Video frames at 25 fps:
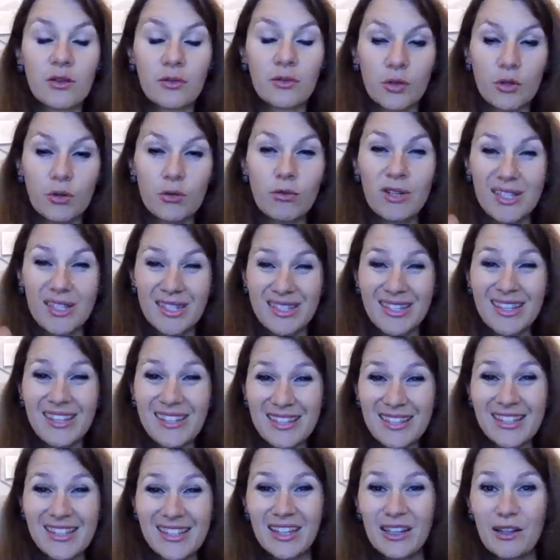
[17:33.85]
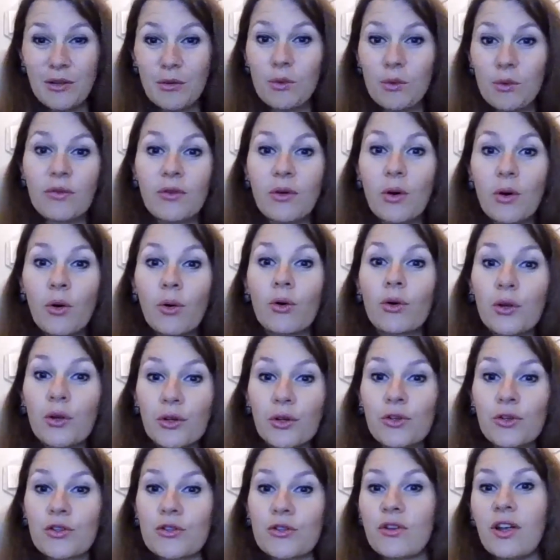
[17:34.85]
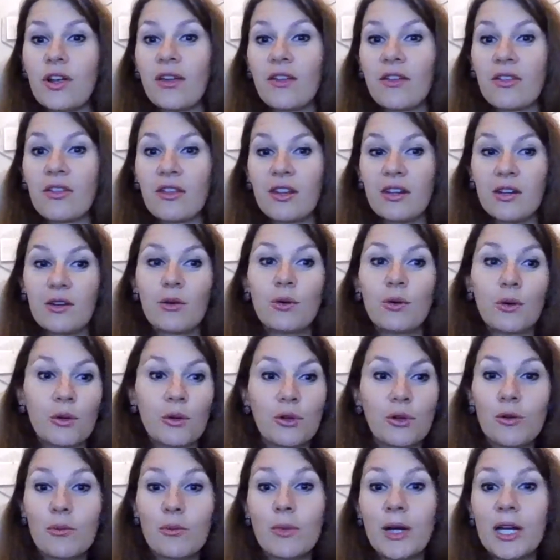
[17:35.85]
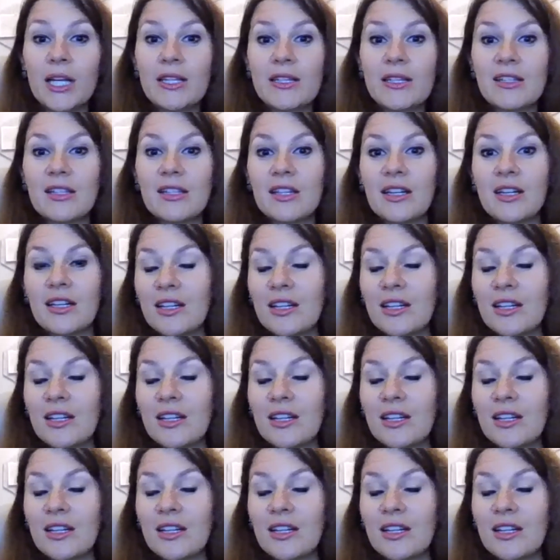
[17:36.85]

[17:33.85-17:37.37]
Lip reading: if you're resisting with all your strength and all your mighty.